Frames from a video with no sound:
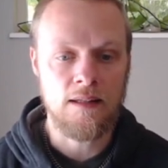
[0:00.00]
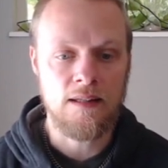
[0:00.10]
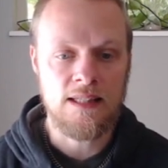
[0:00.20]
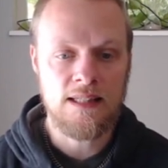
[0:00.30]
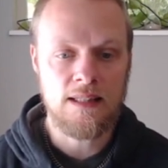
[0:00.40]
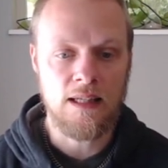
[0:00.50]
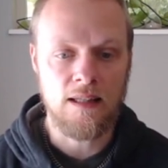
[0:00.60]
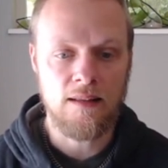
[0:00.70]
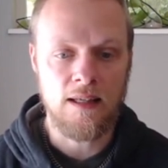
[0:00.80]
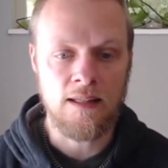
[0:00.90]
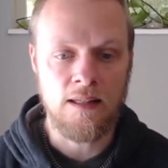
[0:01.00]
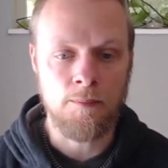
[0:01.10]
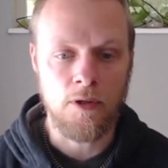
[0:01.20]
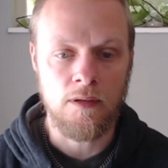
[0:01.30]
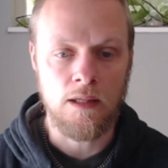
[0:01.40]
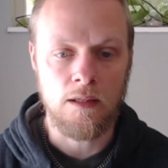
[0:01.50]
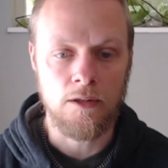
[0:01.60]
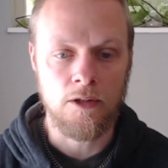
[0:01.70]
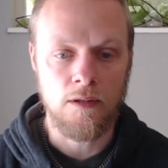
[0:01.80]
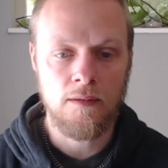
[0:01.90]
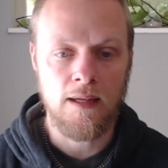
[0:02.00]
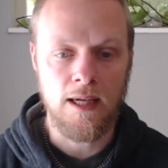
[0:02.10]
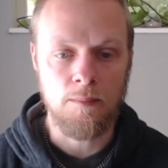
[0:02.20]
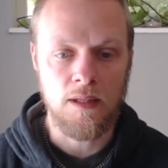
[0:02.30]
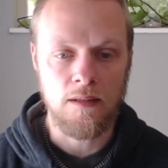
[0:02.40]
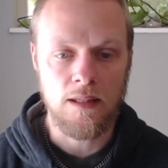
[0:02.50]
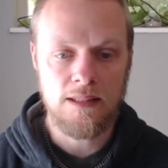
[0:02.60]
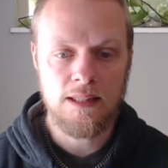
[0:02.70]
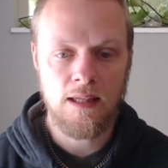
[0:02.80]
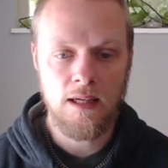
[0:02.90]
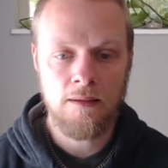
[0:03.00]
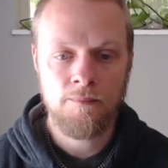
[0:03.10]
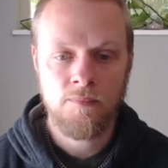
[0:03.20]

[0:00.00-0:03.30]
the state at a particular time index k